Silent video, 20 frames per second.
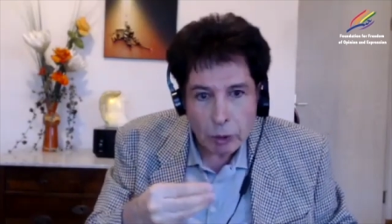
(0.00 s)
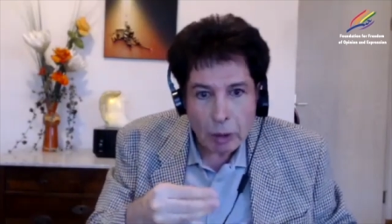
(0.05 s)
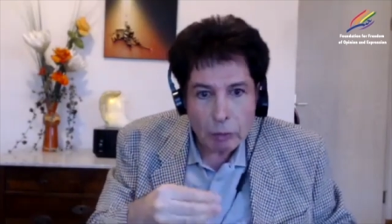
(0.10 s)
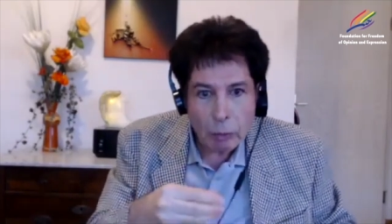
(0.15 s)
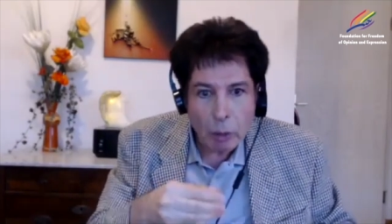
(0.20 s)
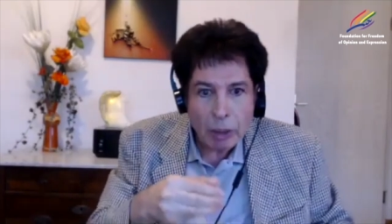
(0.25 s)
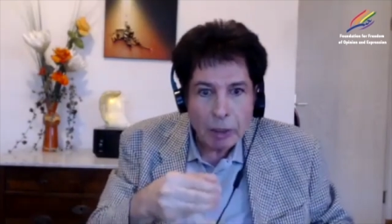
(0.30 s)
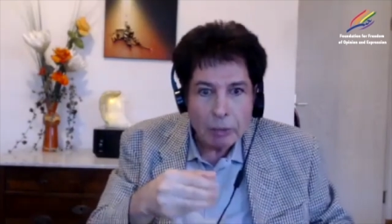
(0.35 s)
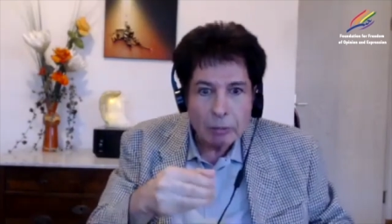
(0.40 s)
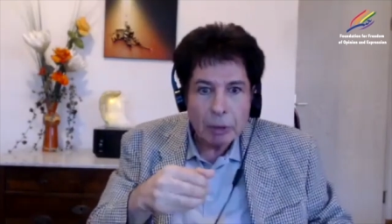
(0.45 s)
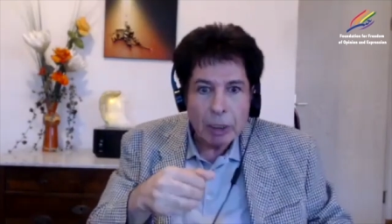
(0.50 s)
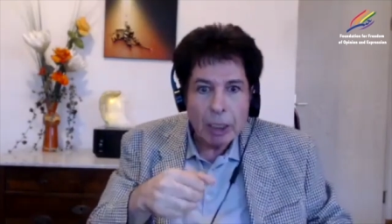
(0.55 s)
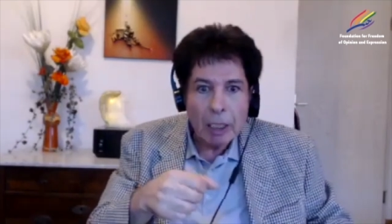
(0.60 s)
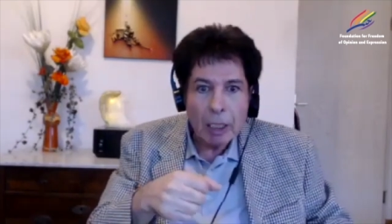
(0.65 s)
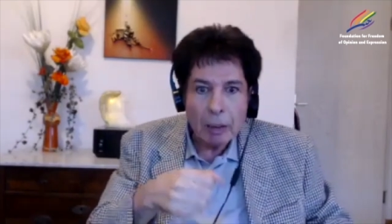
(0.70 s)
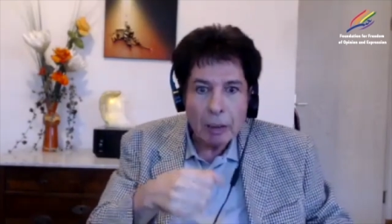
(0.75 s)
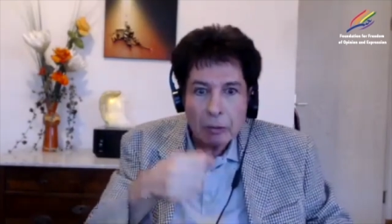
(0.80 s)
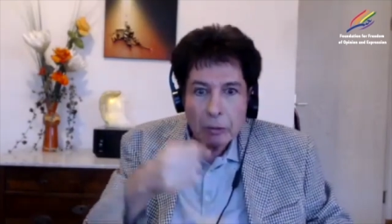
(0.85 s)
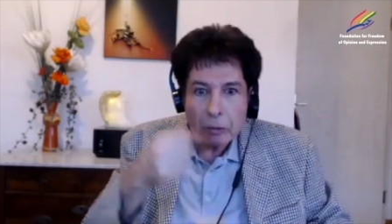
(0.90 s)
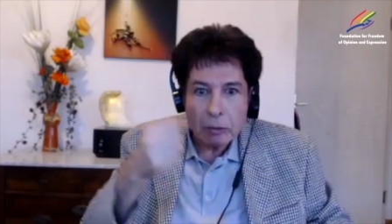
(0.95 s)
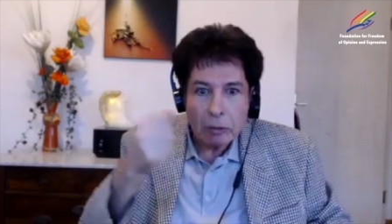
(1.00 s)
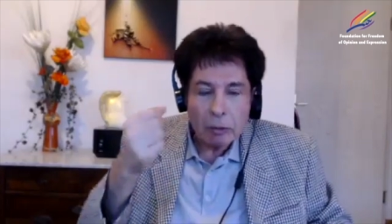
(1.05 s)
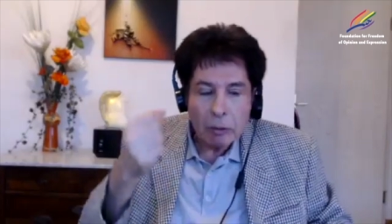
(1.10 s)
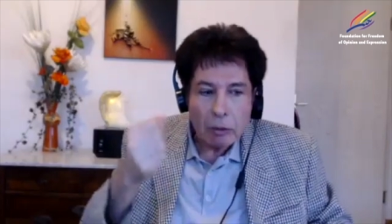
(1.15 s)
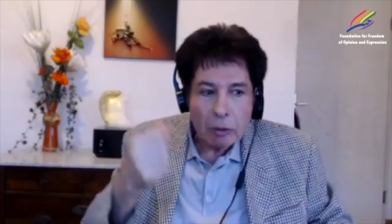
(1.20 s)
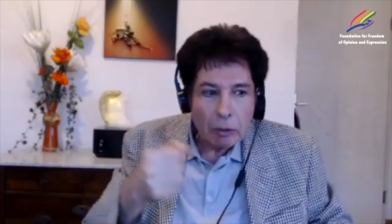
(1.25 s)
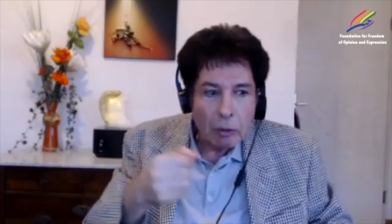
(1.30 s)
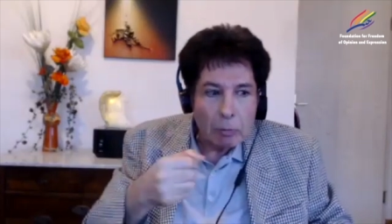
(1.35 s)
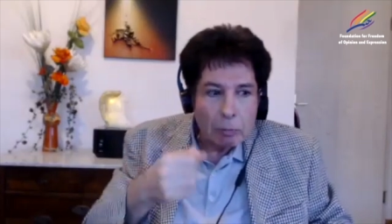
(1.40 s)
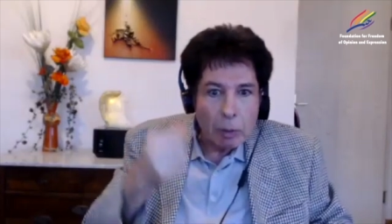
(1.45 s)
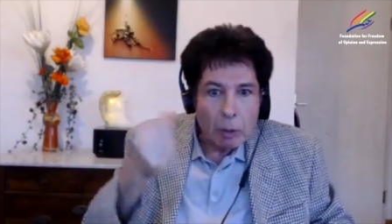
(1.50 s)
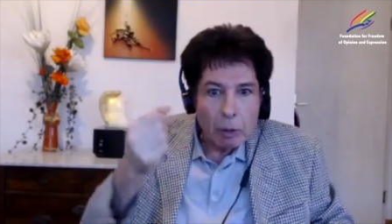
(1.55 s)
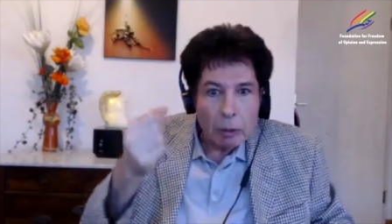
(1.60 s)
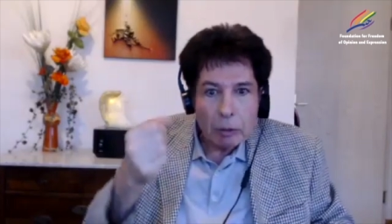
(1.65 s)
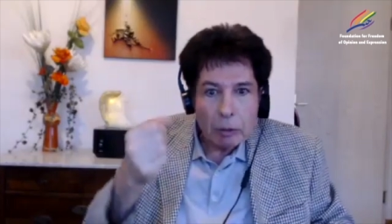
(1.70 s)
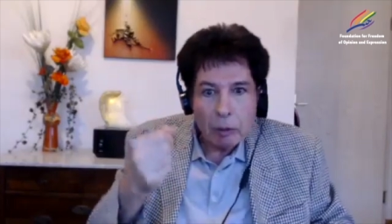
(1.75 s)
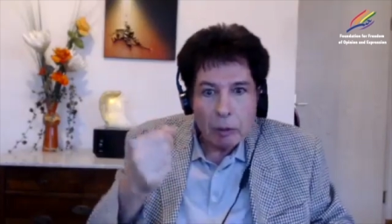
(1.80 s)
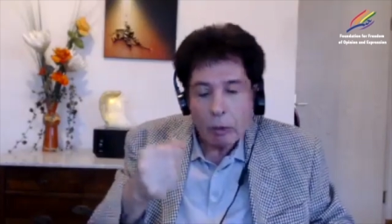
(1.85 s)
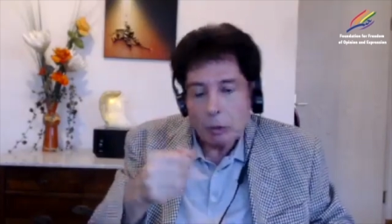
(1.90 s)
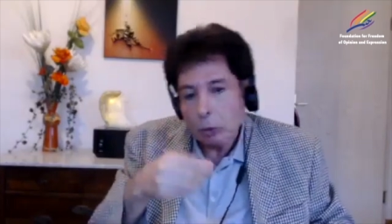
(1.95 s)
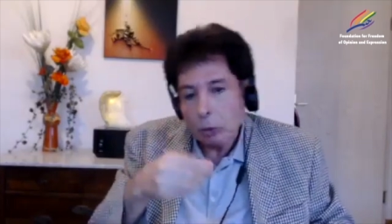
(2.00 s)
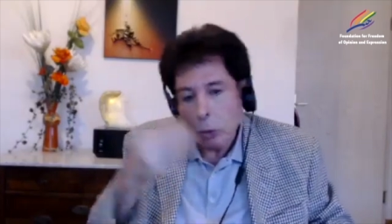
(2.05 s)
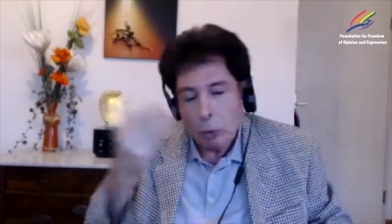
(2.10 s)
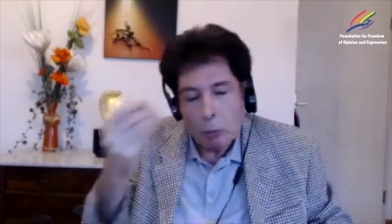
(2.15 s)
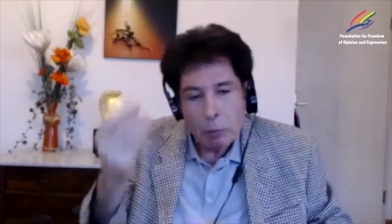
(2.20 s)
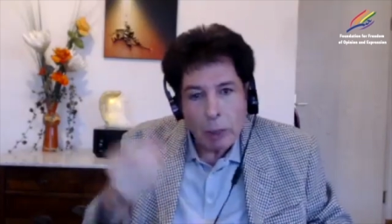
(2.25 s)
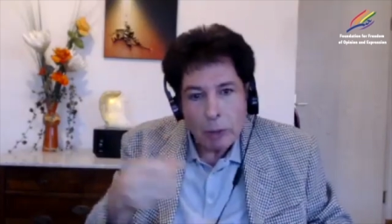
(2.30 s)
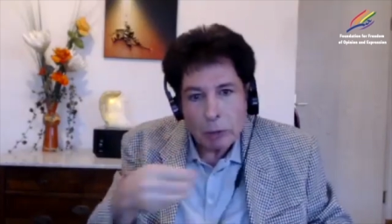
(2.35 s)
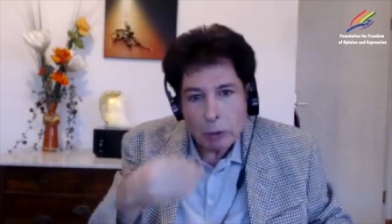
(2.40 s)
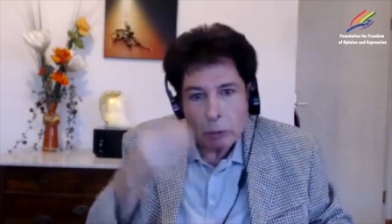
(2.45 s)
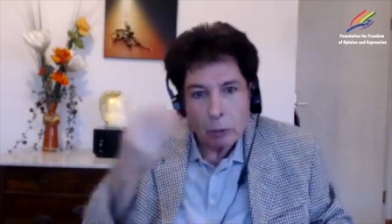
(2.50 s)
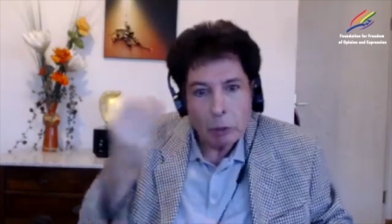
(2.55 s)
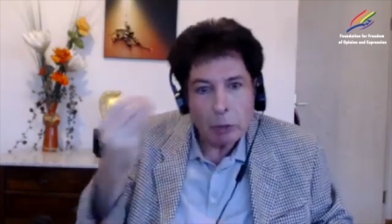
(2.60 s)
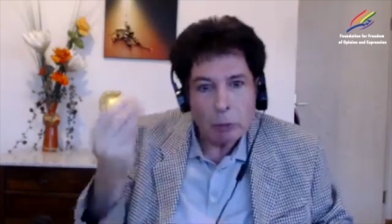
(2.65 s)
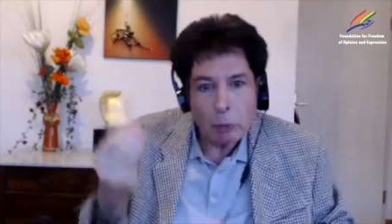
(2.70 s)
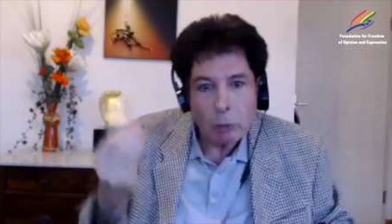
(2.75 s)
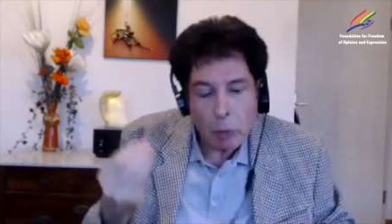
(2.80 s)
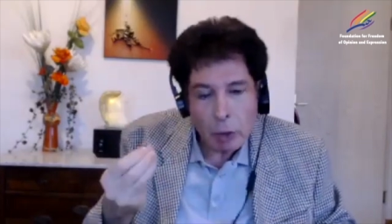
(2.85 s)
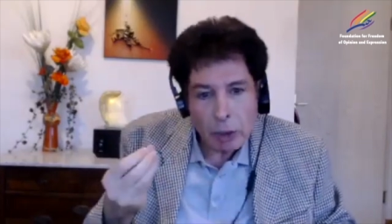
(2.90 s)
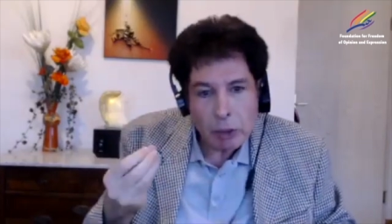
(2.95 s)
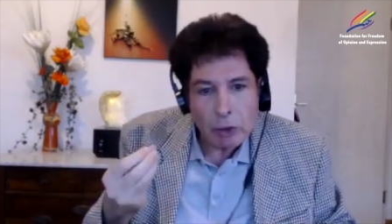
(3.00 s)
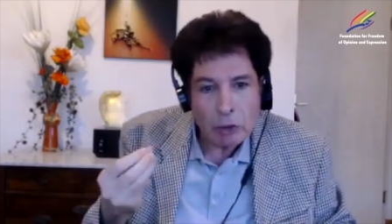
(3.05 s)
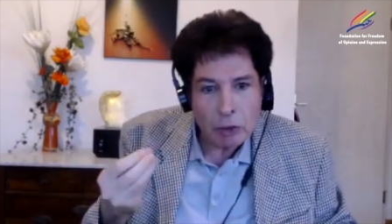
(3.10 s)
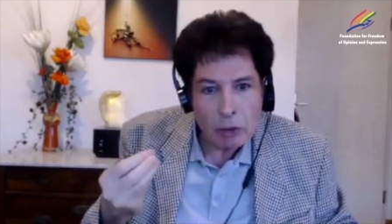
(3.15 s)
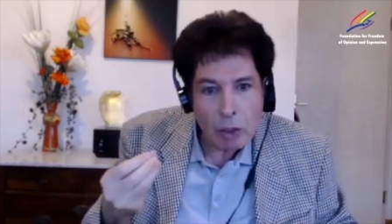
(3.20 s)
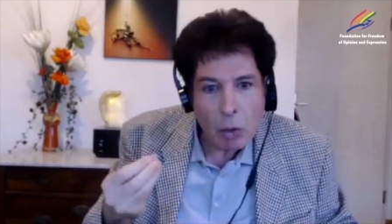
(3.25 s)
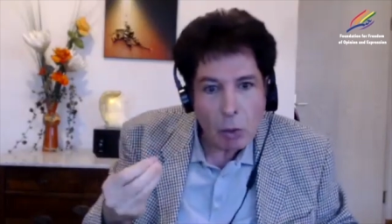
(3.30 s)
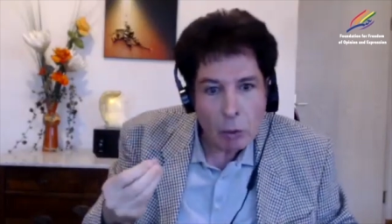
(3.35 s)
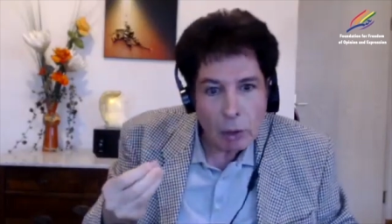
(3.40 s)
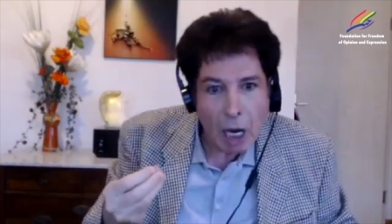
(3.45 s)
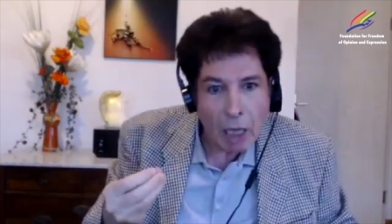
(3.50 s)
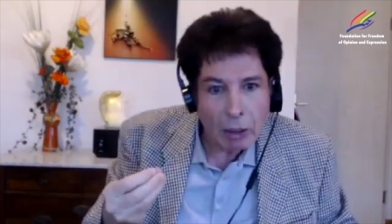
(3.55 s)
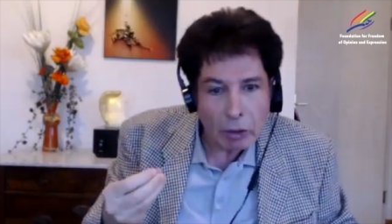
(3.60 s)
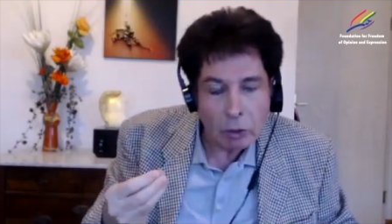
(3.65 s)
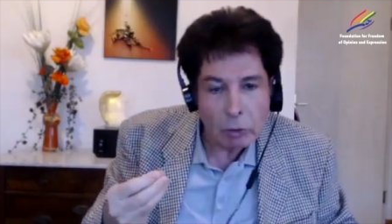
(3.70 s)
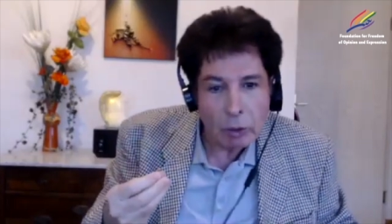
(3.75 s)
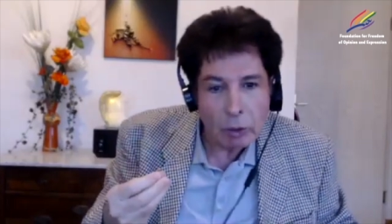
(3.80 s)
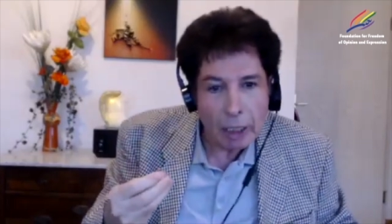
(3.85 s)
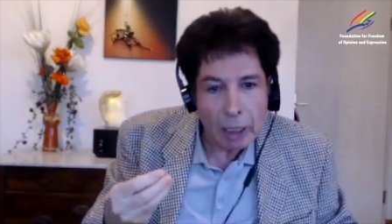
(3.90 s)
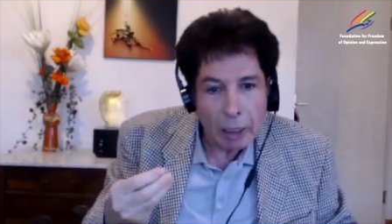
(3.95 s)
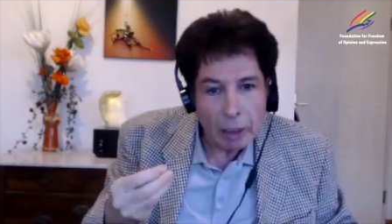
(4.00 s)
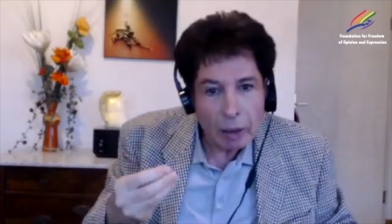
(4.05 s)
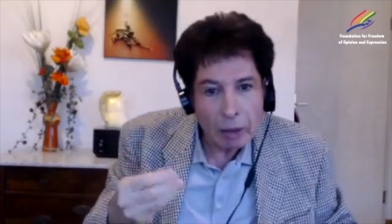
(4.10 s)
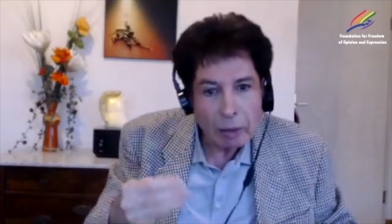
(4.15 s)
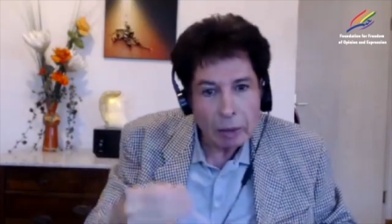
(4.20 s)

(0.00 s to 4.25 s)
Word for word: They want to kill the bird, uh, two birds with one stone, actually.